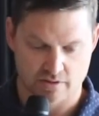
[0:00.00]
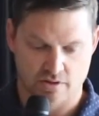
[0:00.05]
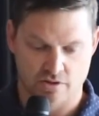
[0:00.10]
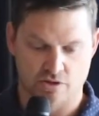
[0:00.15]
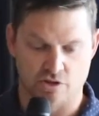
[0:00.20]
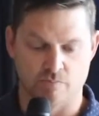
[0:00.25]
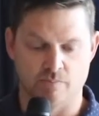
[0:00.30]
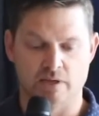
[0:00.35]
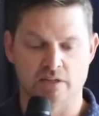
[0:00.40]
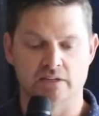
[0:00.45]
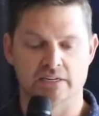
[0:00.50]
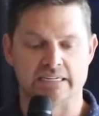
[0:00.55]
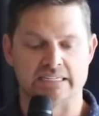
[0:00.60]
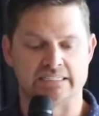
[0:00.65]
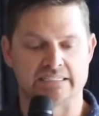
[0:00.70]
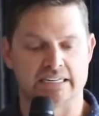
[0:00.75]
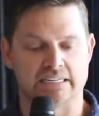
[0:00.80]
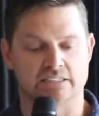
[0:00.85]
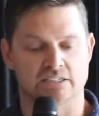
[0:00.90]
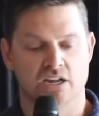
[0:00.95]
Humility
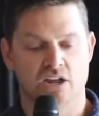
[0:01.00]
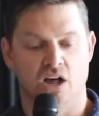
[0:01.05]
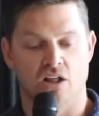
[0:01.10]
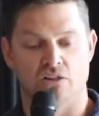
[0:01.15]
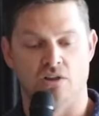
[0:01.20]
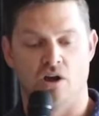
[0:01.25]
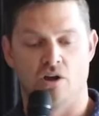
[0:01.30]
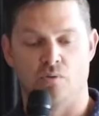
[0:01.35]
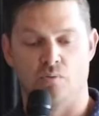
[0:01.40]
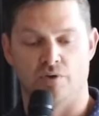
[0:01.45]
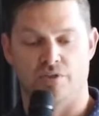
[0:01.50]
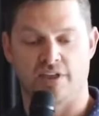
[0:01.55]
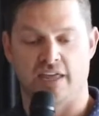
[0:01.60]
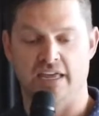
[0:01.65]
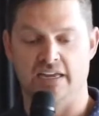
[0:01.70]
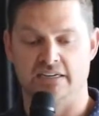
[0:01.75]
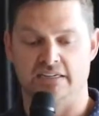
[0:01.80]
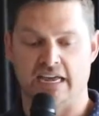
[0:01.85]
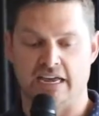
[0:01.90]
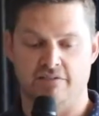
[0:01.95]
says, along with
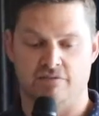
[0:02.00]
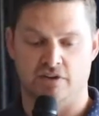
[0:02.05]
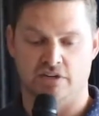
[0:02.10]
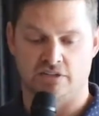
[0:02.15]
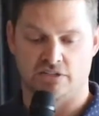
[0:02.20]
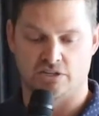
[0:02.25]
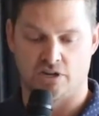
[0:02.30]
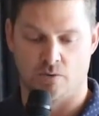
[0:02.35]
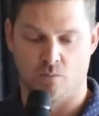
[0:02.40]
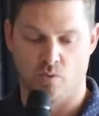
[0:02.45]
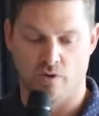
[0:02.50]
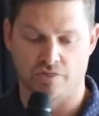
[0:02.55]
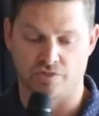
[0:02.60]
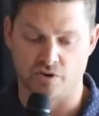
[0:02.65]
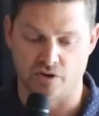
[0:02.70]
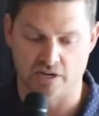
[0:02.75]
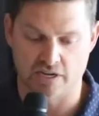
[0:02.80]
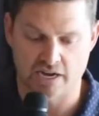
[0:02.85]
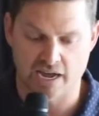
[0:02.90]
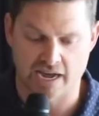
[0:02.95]
King David in Psalm
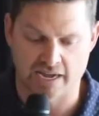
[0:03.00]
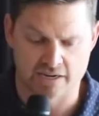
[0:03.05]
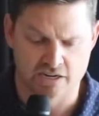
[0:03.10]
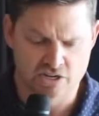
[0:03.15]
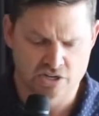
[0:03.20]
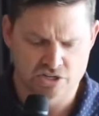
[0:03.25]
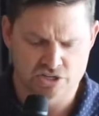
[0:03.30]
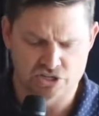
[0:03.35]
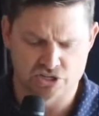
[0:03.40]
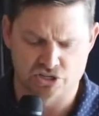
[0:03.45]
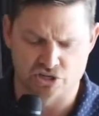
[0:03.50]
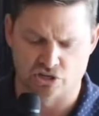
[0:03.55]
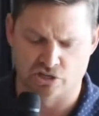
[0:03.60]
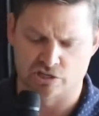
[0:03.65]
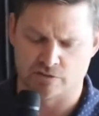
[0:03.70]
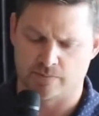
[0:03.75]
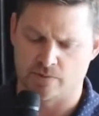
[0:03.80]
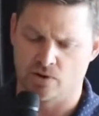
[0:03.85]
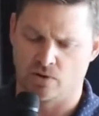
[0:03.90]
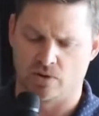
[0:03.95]
139,
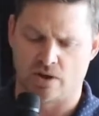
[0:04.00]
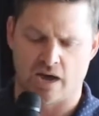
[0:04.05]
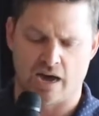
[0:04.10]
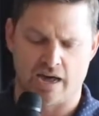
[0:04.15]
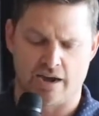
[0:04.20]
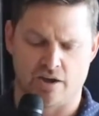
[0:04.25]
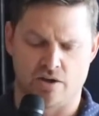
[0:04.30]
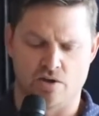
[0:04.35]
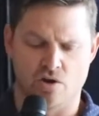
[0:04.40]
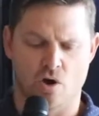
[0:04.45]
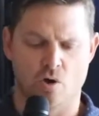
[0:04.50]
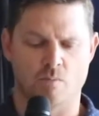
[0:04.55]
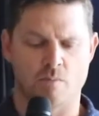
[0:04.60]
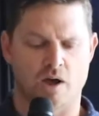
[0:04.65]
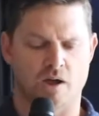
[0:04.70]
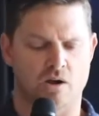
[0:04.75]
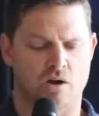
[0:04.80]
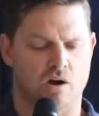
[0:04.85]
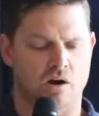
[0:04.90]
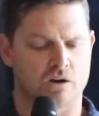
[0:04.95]
Search me, O God, and know
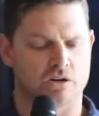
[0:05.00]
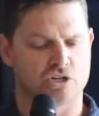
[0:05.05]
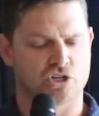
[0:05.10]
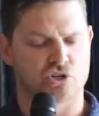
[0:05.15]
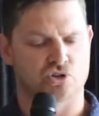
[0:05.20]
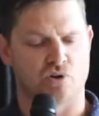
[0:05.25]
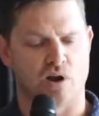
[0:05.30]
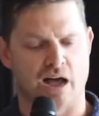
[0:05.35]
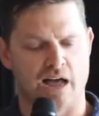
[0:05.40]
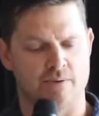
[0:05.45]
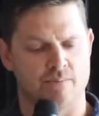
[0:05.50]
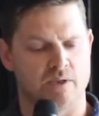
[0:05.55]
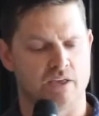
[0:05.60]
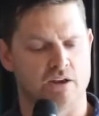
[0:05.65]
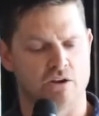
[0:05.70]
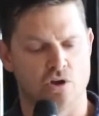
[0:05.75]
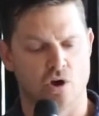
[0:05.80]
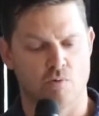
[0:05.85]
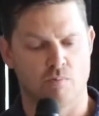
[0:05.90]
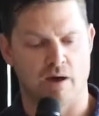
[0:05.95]
my heart. Try me
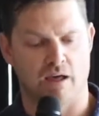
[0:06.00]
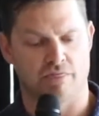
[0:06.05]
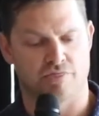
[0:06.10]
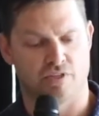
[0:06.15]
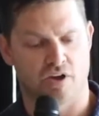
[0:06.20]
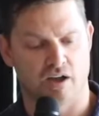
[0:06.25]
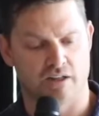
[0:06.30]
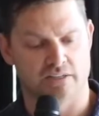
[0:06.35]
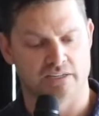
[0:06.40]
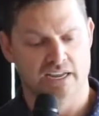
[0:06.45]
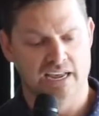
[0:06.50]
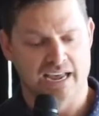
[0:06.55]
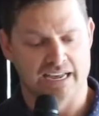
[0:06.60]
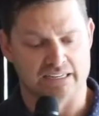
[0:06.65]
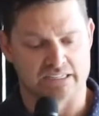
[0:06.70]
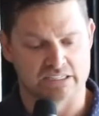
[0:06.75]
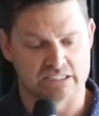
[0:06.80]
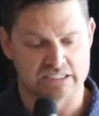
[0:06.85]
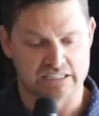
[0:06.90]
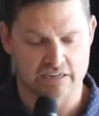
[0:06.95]
and know my thoughts,
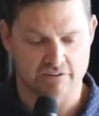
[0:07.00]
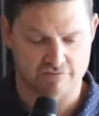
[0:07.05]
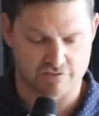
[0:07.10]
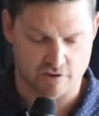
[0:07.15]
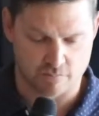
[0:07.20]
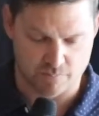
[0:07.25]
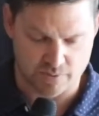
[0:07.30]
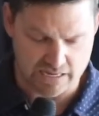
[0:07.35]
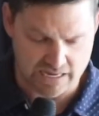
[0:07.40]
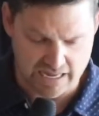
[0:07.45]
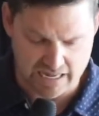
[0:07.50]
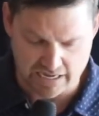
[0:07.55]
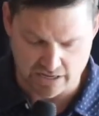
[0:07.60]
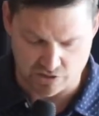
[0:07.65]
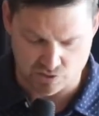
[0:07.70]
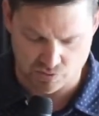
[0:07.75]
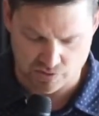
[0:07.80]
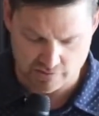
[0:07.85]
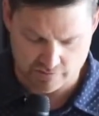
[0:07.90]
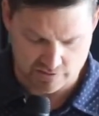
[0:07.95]
and see if there be any
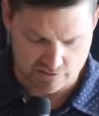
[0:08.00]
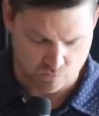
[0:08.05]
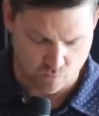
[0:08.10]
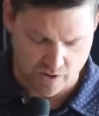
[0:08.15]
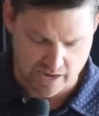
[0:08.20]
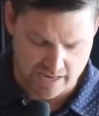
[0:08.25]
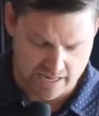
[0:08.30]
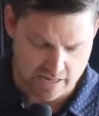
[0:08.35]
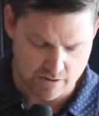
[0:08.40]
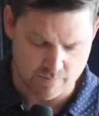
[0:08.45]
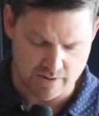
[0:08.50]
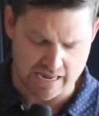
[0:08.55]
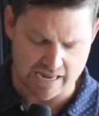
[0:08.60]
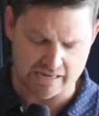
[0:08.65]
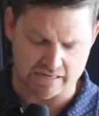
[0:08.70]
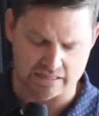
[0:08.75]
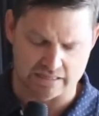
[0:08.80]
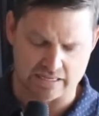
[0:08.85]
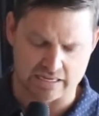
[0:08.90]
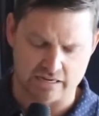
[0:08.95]
grievous way in me,
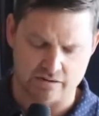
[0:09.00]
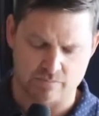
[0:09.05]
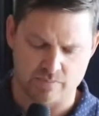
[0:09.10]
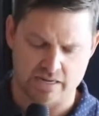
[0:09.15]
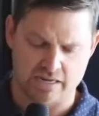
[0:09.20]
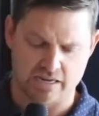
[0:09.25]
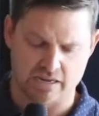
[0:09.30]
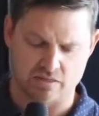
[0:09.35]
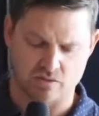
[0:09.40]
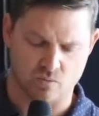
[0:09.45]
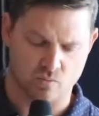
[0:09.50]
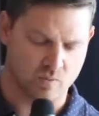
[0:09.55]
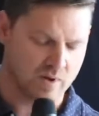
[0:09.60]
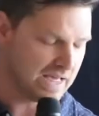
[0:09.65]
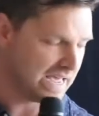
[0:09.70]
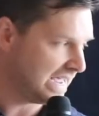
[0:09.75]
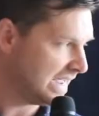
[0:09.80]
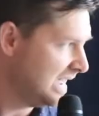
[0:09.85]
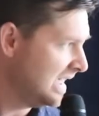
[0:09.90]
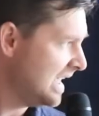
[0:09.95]
and lead me in the
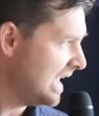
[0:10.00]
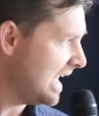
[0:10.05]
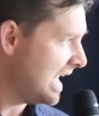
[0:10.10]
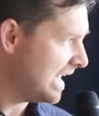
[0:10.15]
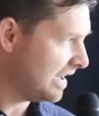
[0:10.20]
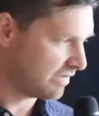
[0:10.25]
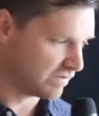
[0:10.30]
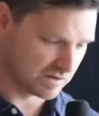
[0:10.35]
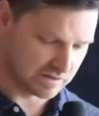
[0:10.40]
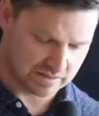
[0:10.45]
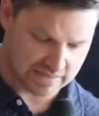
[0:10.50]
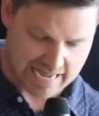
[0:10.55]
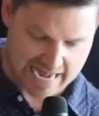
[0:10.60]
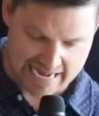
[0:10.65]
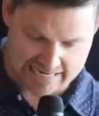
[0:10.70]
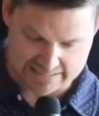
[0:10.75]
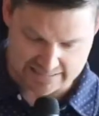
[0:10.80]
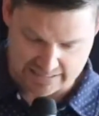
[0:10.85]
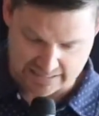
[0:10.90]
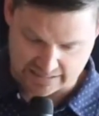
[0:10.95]
way
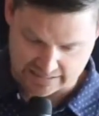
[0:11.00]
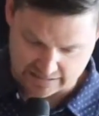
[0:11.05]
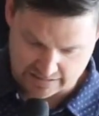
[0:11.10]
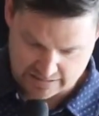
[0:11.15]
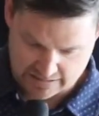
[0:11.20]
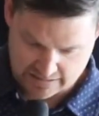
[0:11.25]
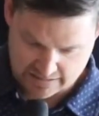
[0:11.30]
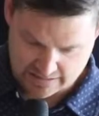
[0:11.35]
everlasting.